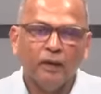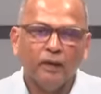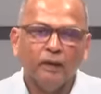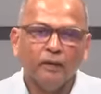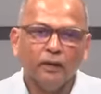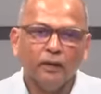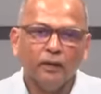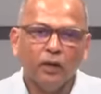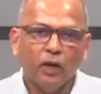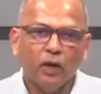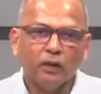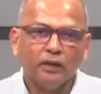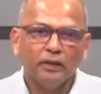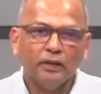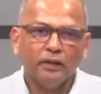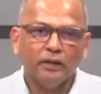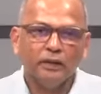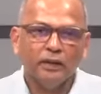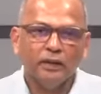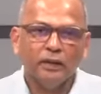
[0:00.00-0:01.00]
The
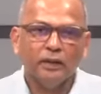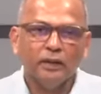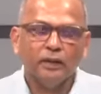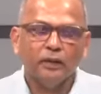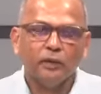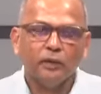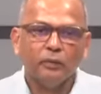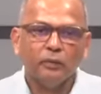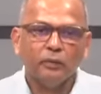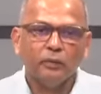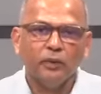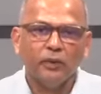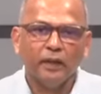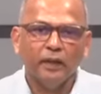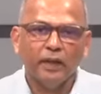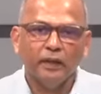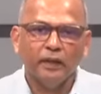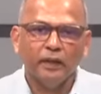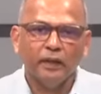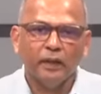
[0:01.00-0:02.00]
doctors there were
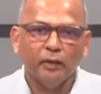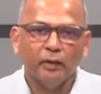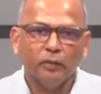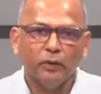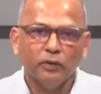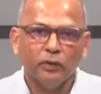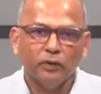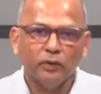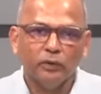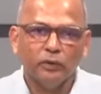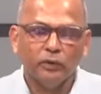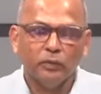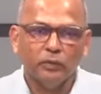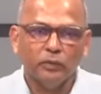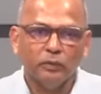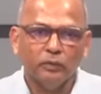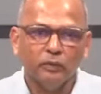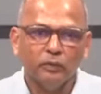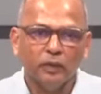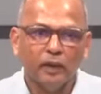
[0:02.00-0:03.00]
then able to
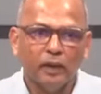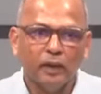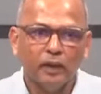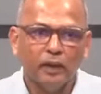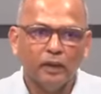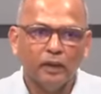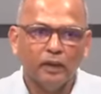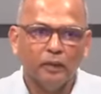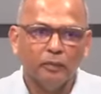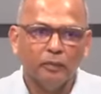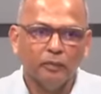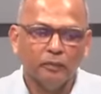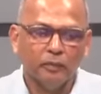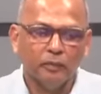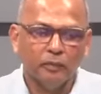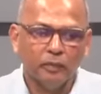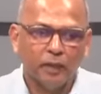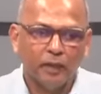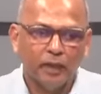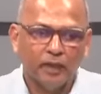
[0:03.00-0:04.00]

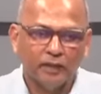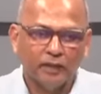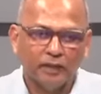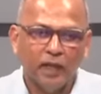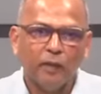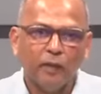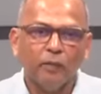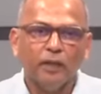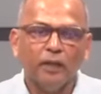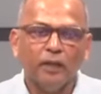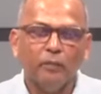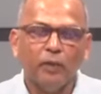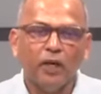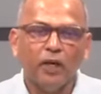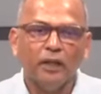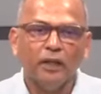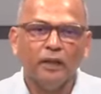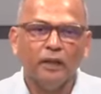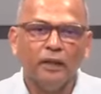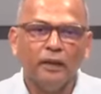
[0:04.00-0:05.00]
examine the
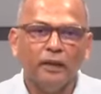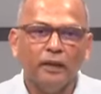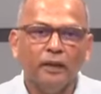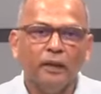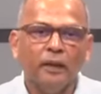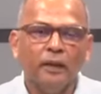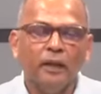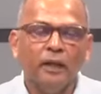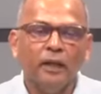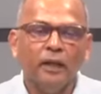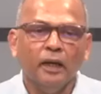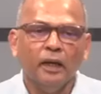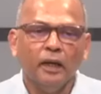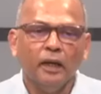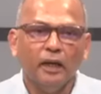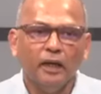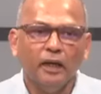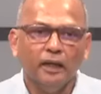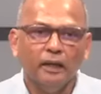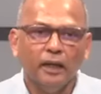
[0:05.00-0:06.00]
body,
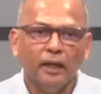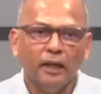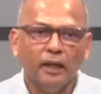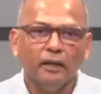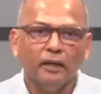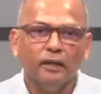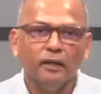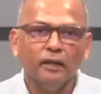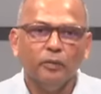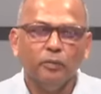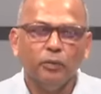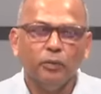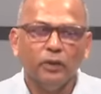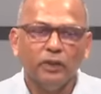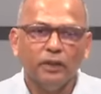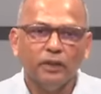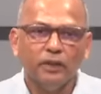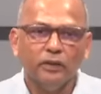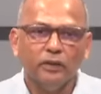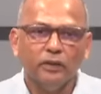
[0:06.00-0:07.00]
and then the
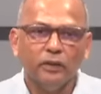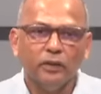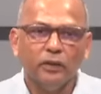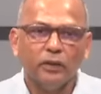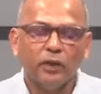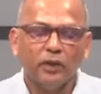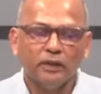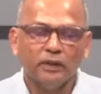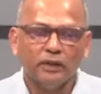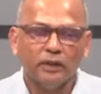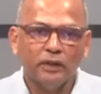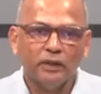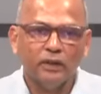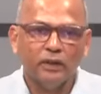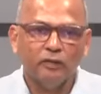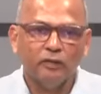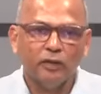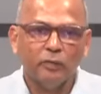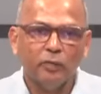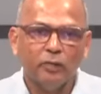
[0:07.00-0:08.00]
police took custody
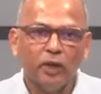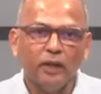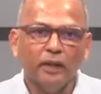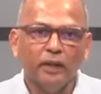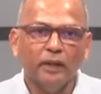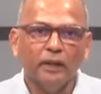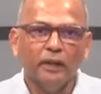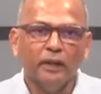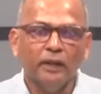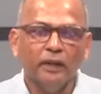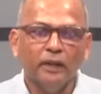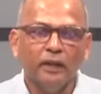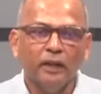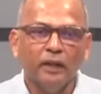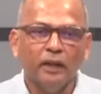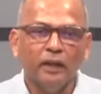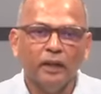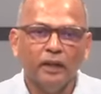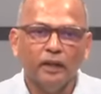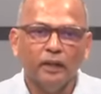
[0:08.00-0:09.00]
of the body,
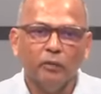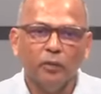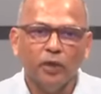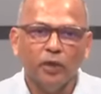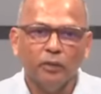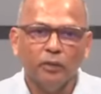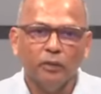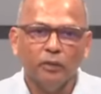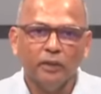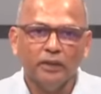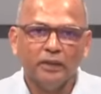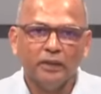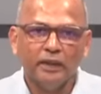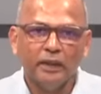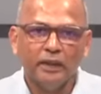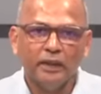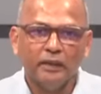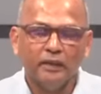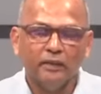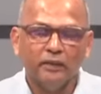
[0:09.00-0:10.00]
and the body was
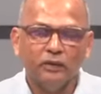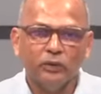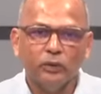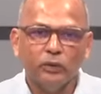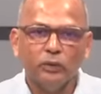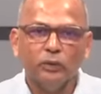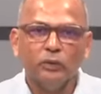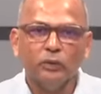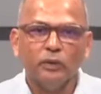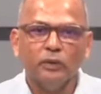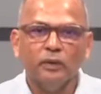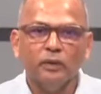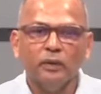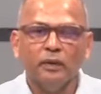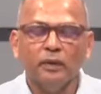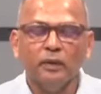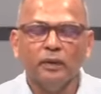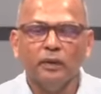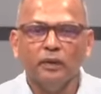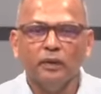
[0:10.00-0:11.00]
taken to
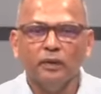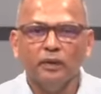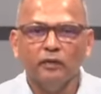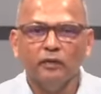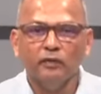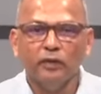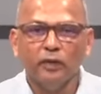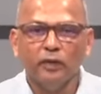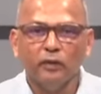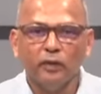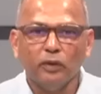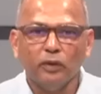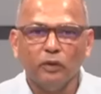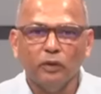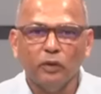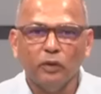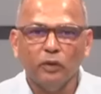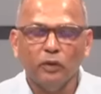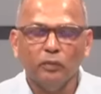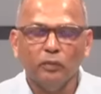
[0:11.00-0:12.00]
the funeral
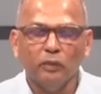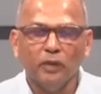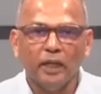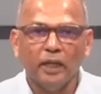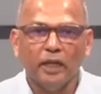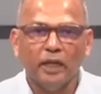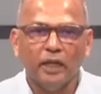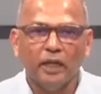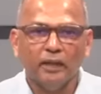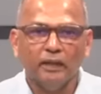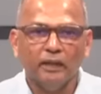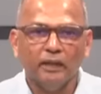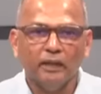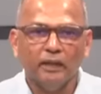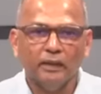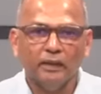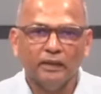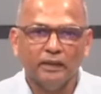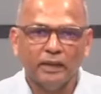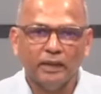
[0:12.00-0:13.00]
home at
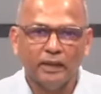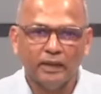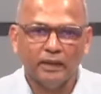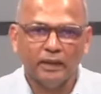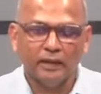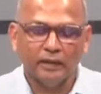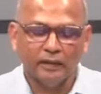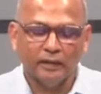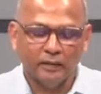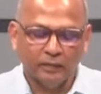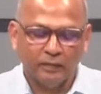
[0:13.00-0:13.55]
Ezekiel